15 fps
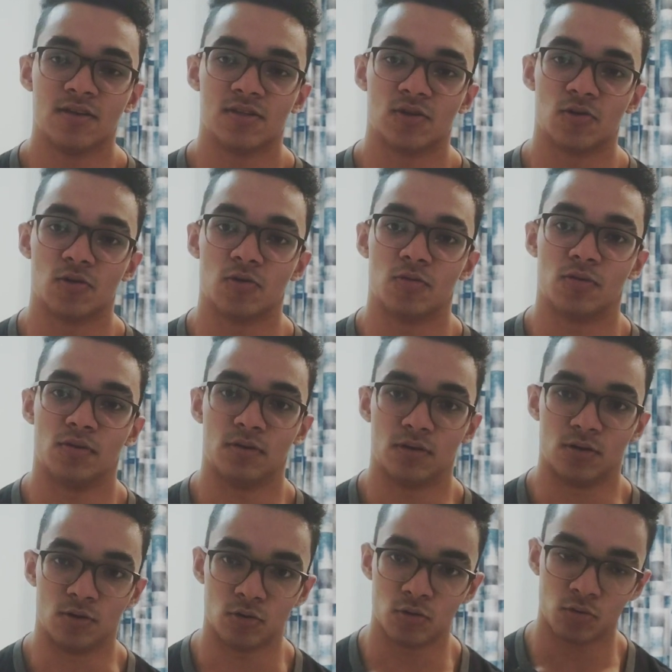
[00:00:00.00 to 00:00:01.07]
So
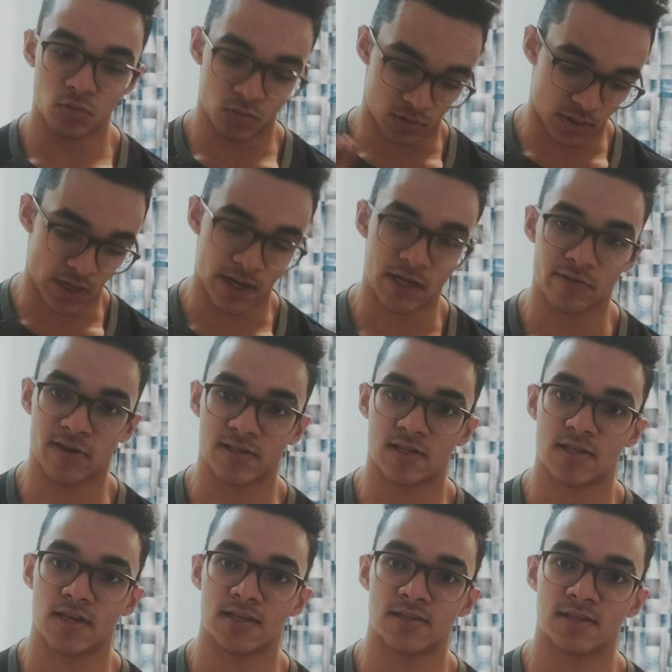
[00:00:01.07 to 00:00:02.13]
do corrective
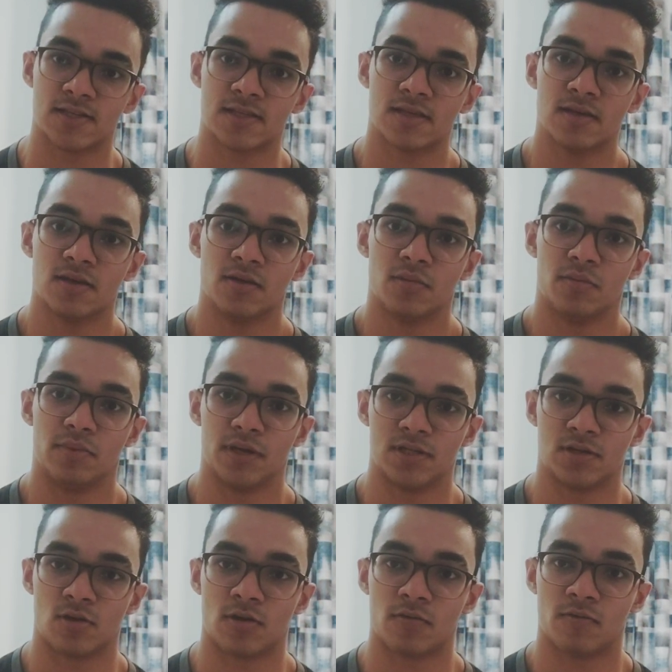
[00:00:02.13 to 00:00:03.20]
exercises
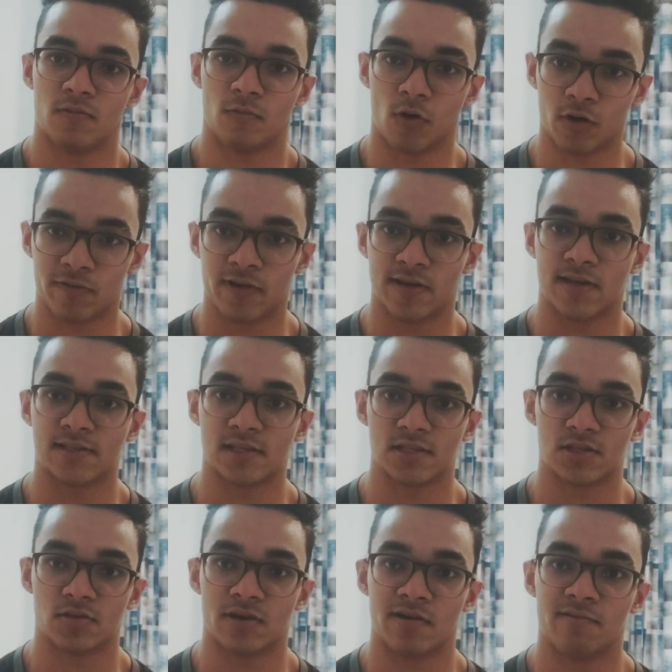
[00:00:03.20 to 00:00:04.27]
based on what
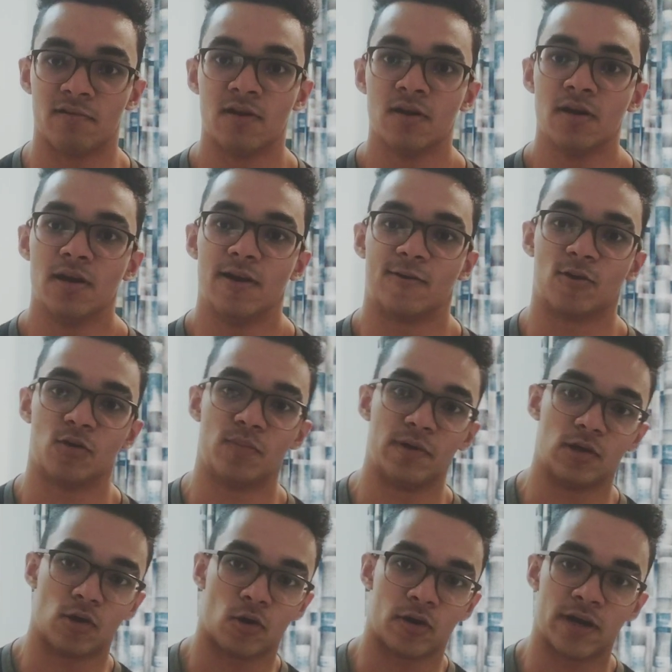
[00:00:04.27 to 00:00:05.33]
weaknesses you have. It could be
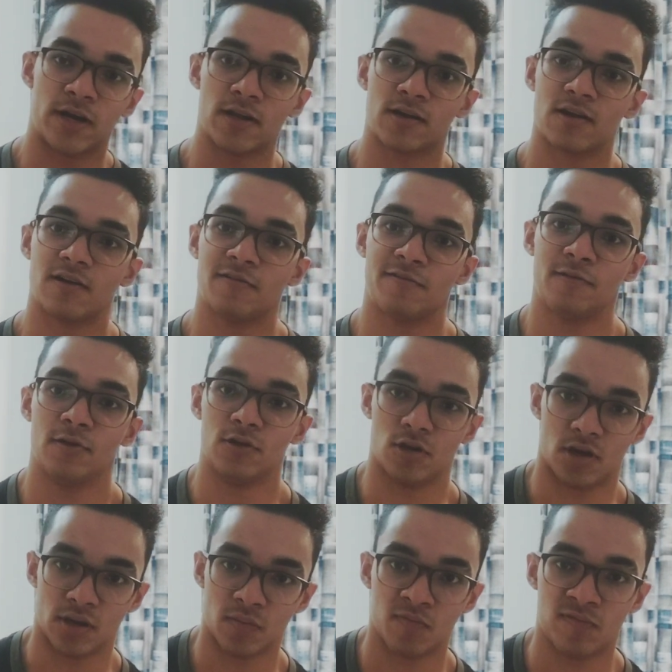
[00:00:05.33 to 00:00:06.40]
a rotator cuff,
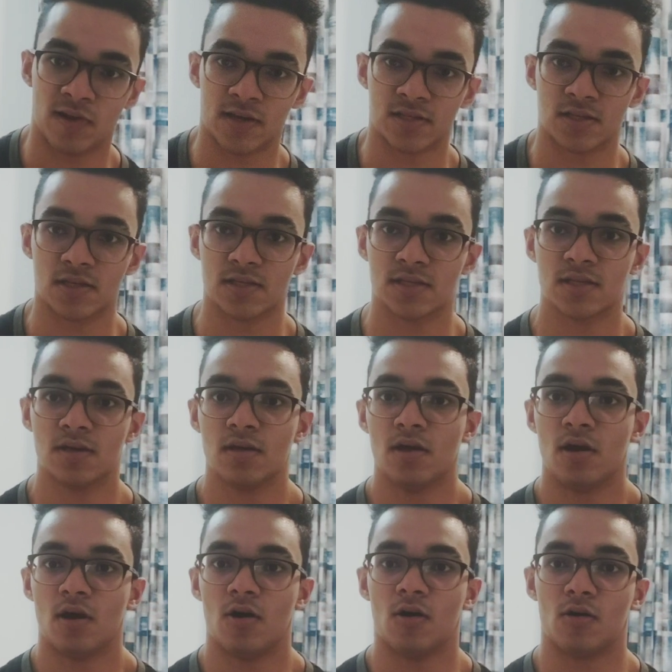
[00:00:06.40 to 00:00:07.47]
your hip flexors,
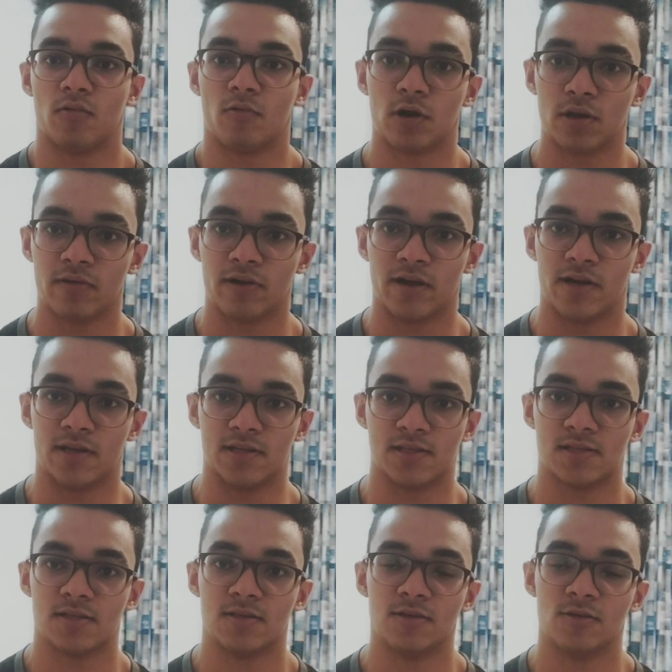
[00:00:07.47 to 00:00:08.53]
or whatever it is.
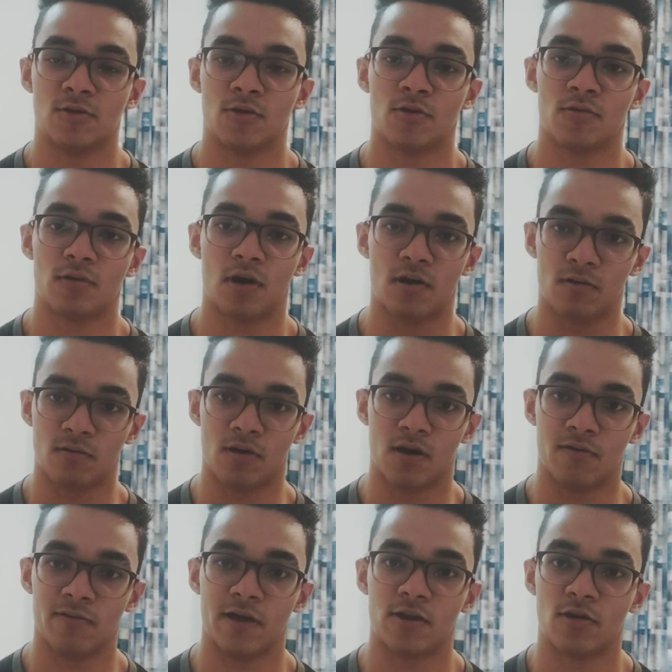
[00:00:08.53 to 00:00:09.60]
You know
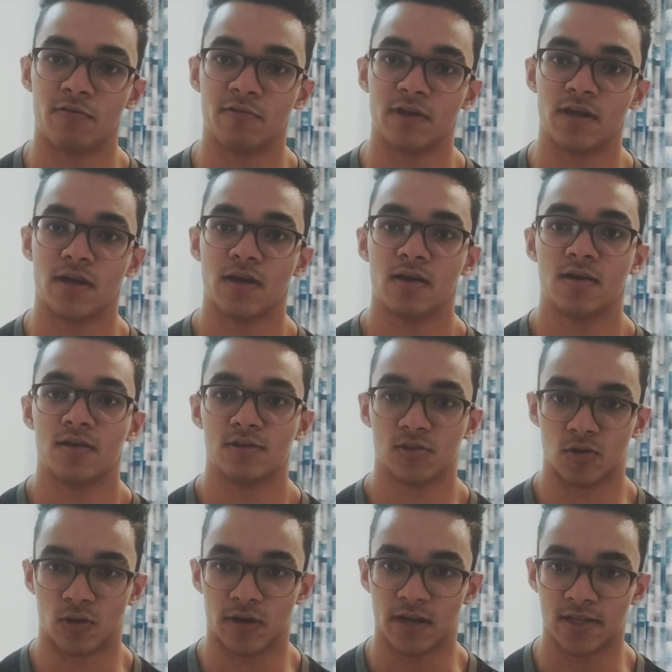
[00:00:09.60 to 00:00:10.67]
how where you're weak,
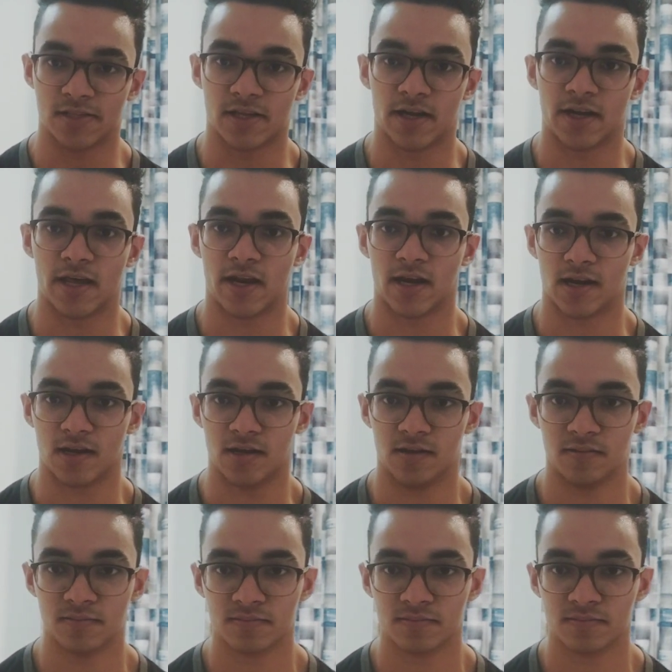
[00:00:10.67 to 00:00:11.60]
so address that directly.